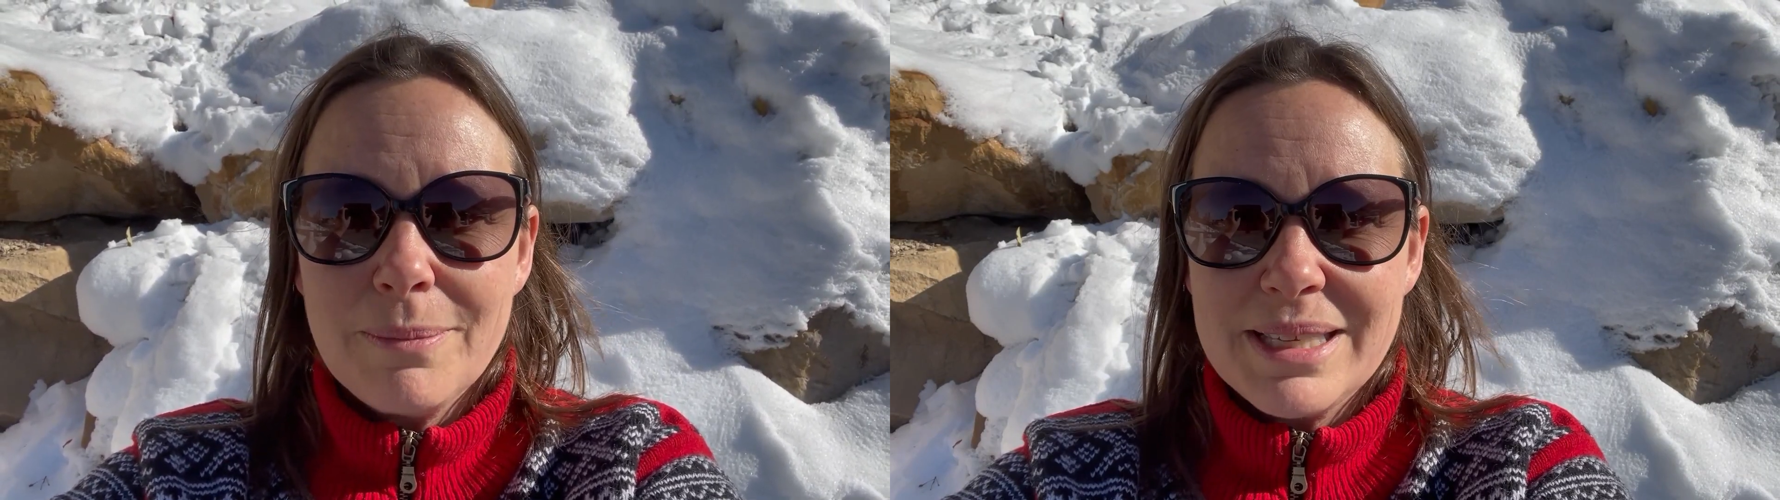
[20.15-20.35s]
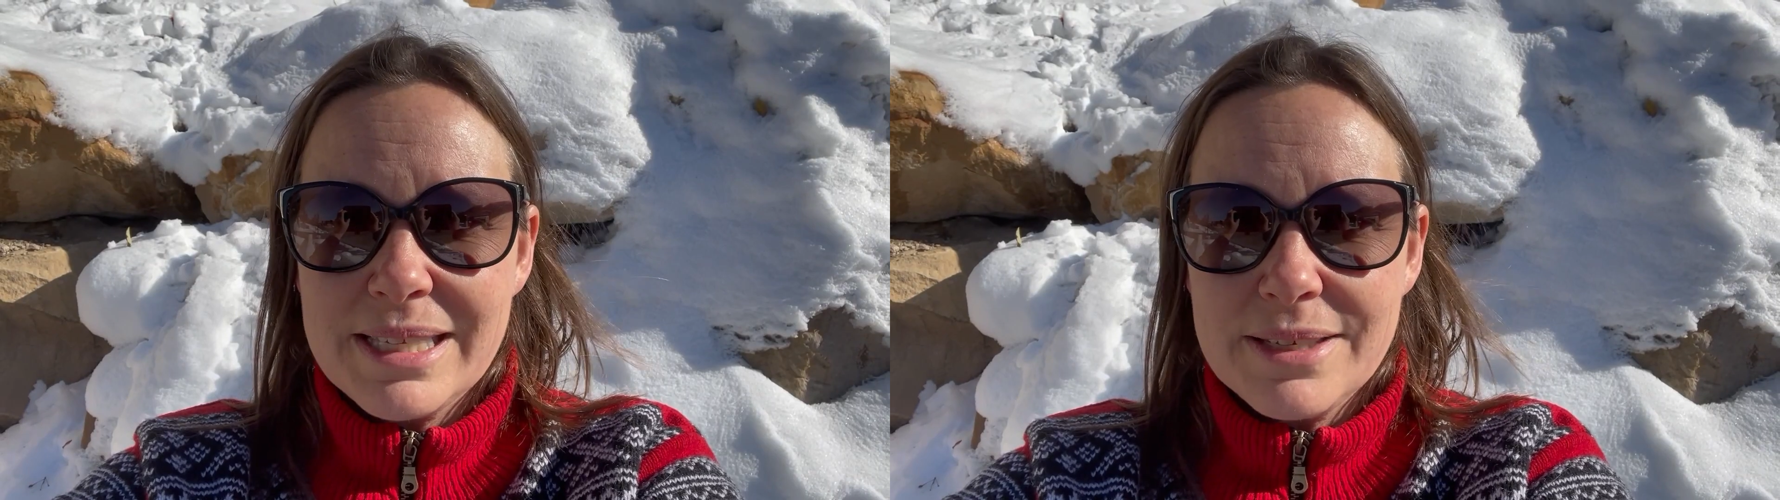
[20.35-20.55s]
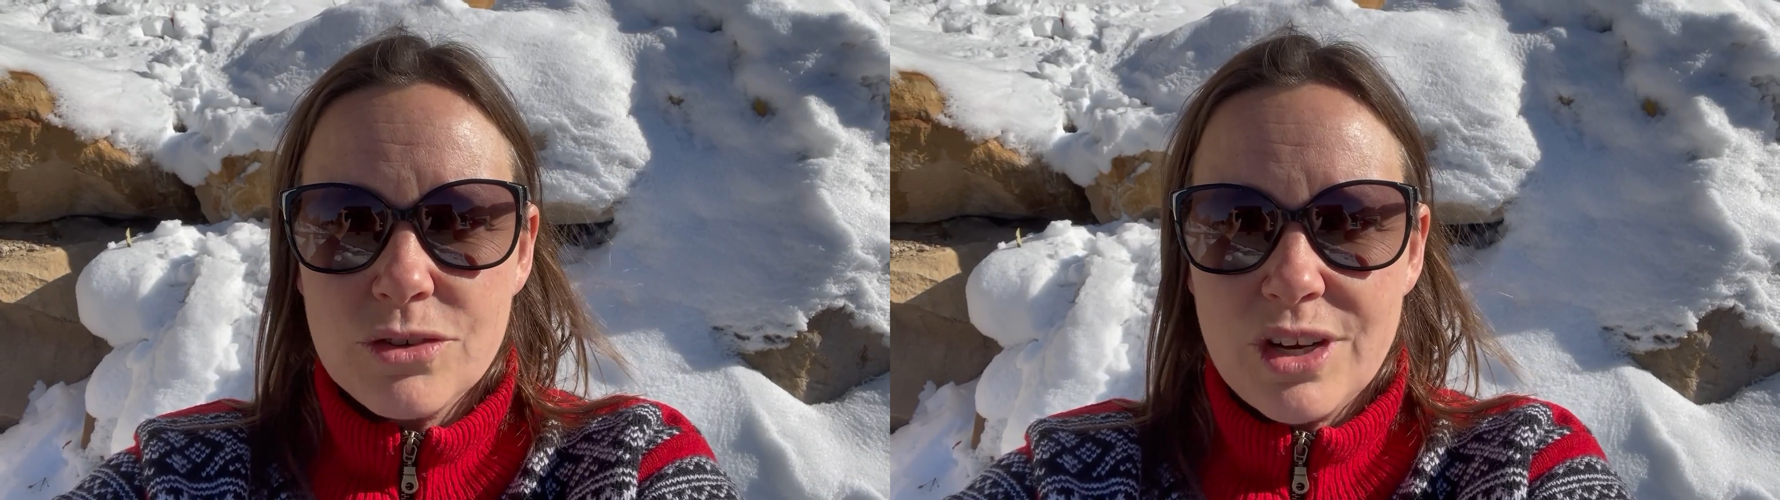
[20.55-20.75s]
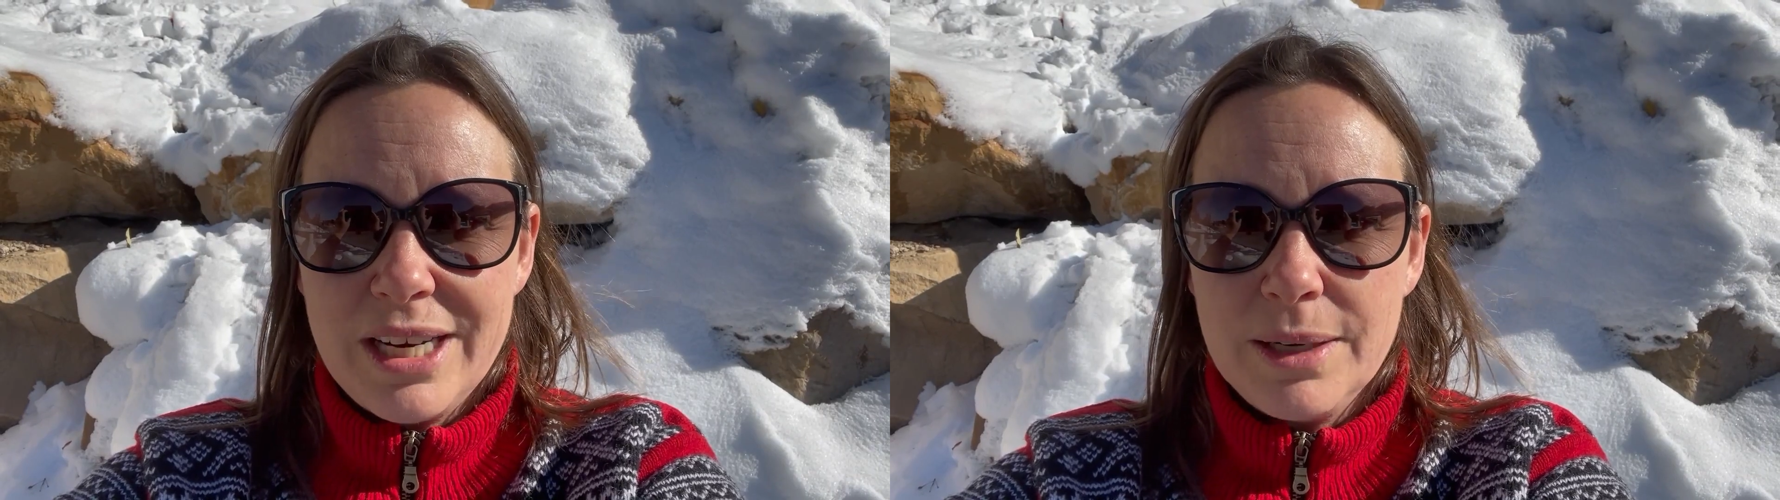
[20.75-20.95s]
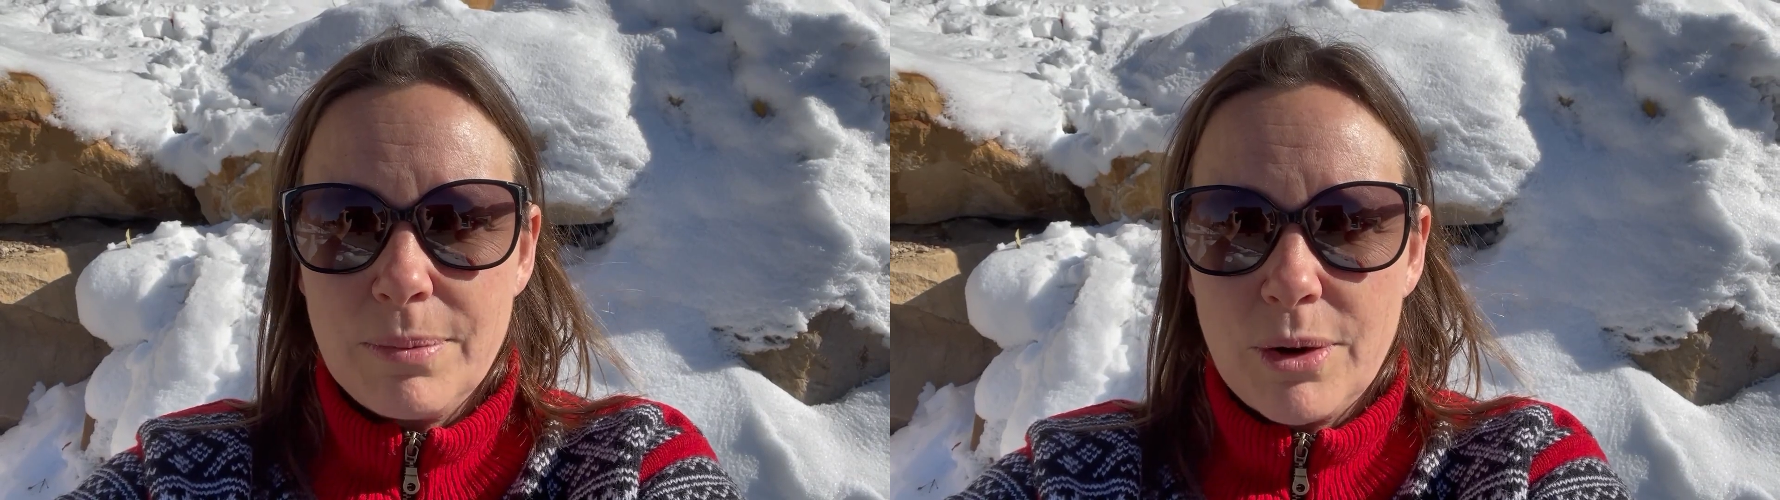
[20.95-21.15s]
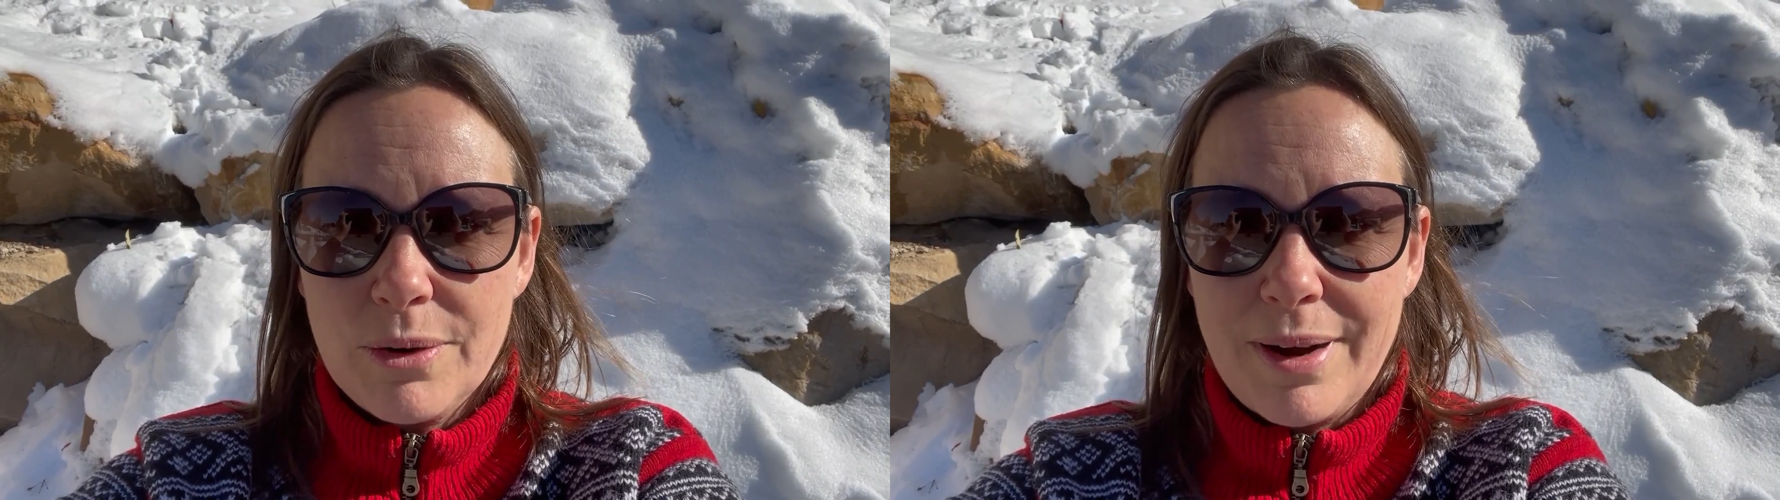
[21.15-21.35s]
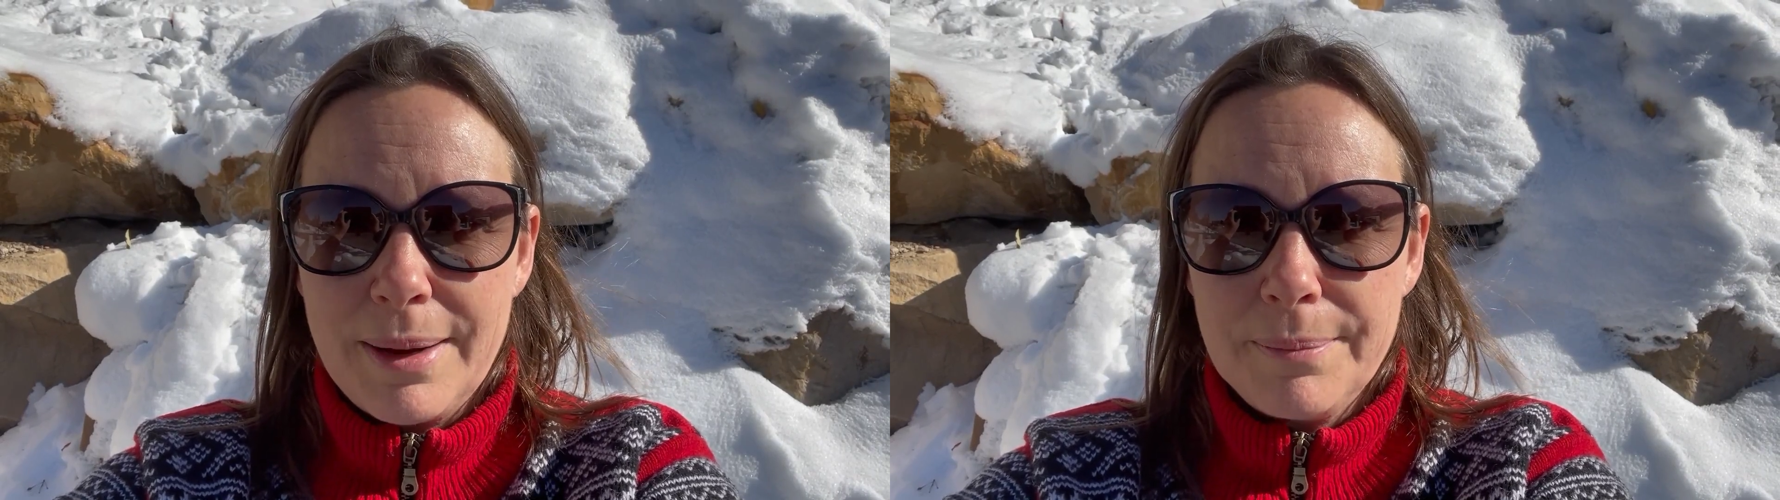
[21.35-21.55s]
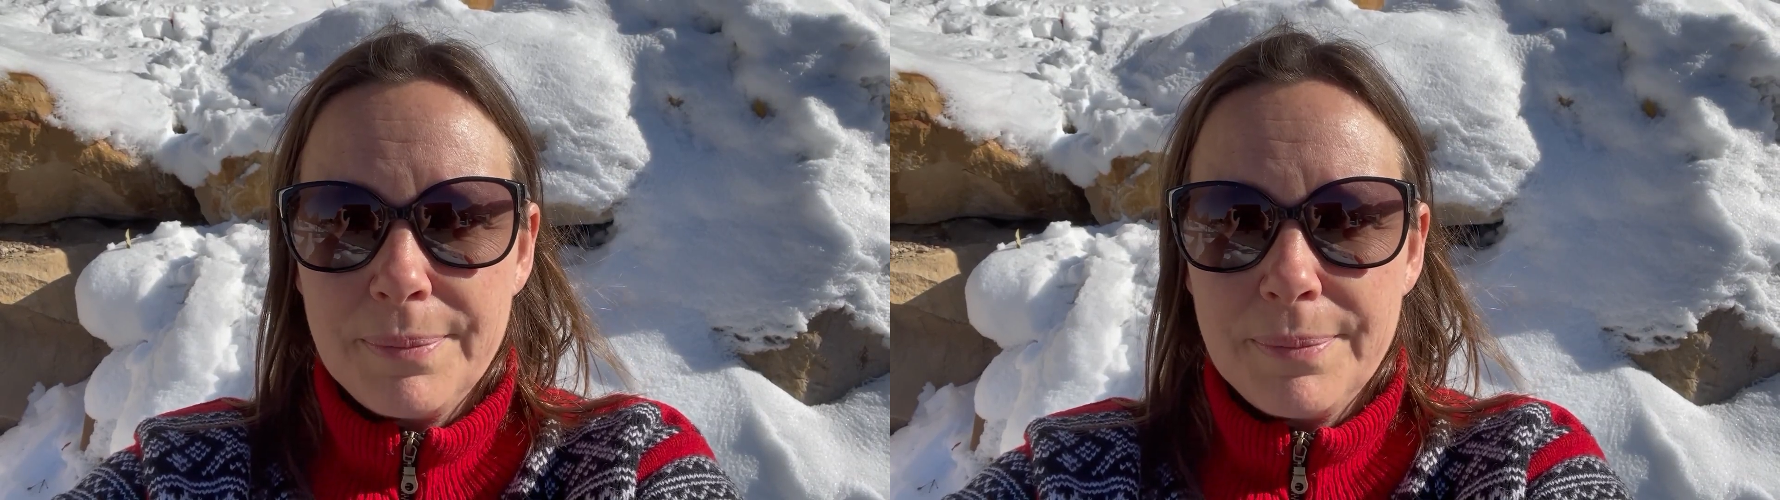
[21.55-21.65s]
medicine training program.